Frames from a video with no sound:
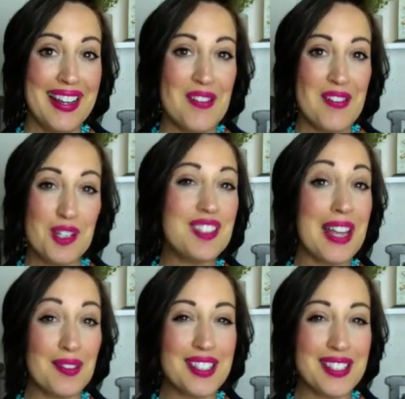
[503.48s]
which
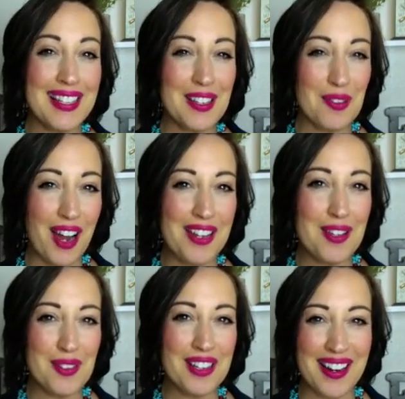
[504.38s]
sounds silly, right?
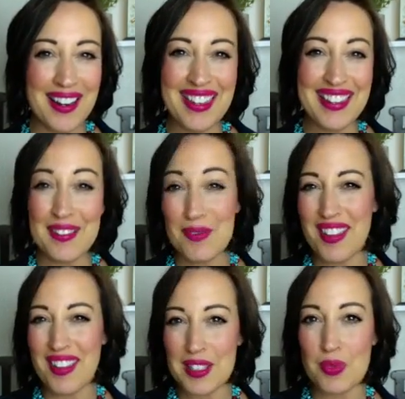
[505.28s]
You would kind of think, well,
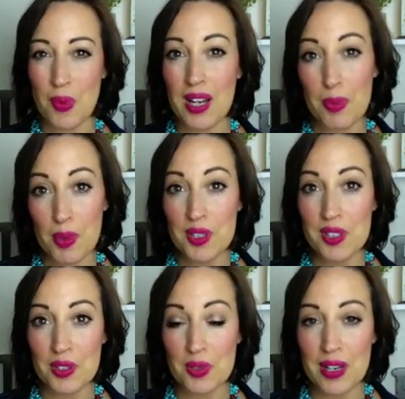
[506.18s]
that's what a
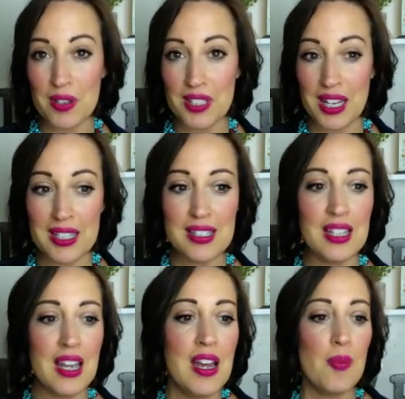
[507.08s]
personal trainer does.
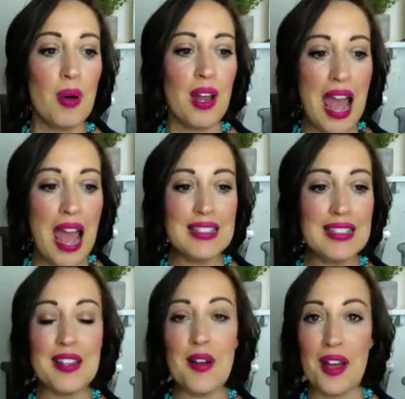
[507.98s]
But as
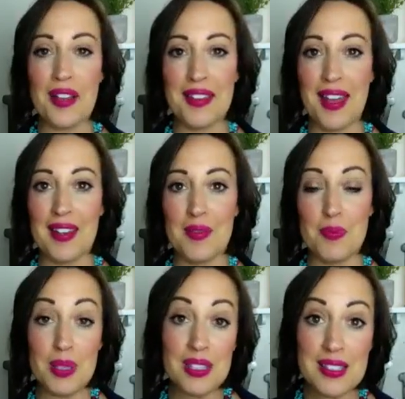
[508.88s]
an online
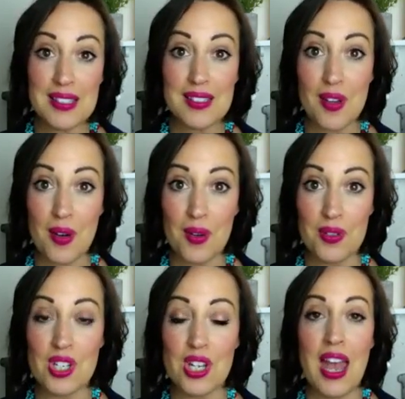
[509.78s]
business
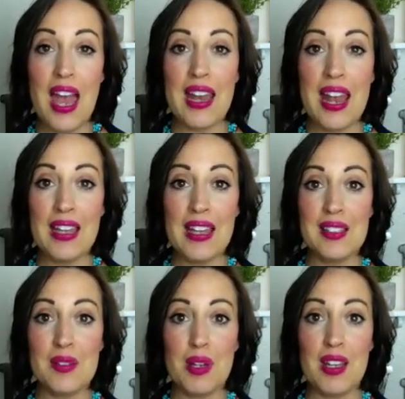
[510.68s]
coach and as
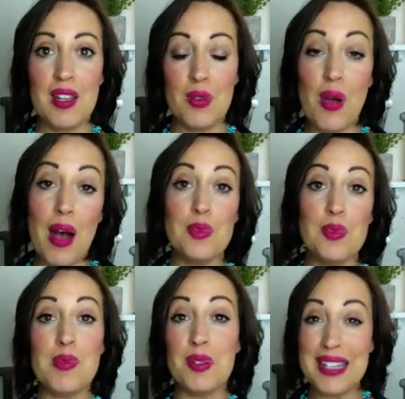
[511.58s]
somebody who helps
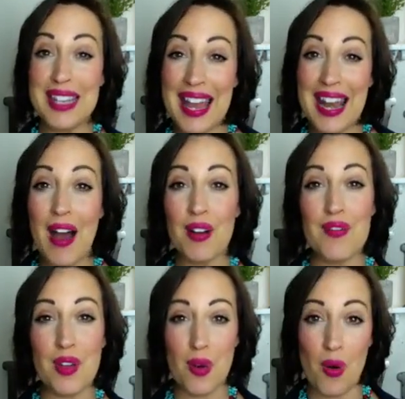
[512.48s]
people get out
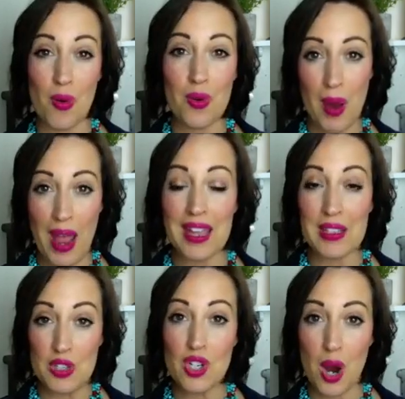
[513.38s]
of their own way
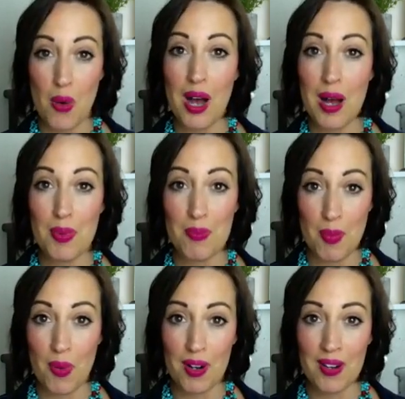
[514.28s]
and show up
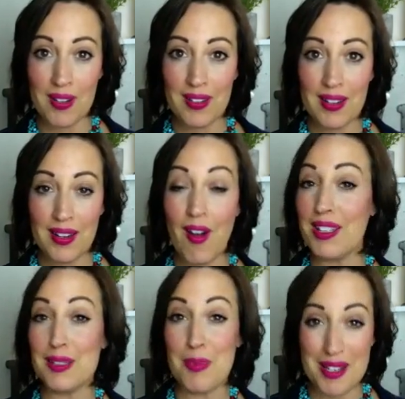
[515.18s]
more,
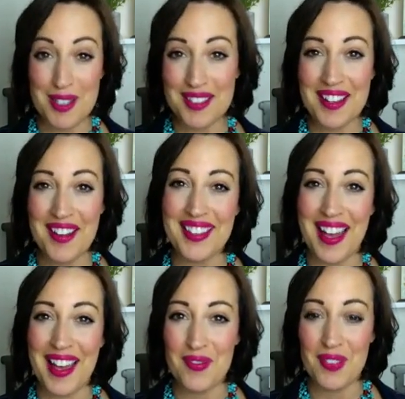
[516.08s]
especially on
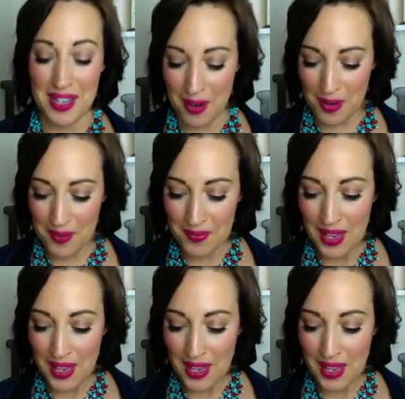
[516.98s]
live video,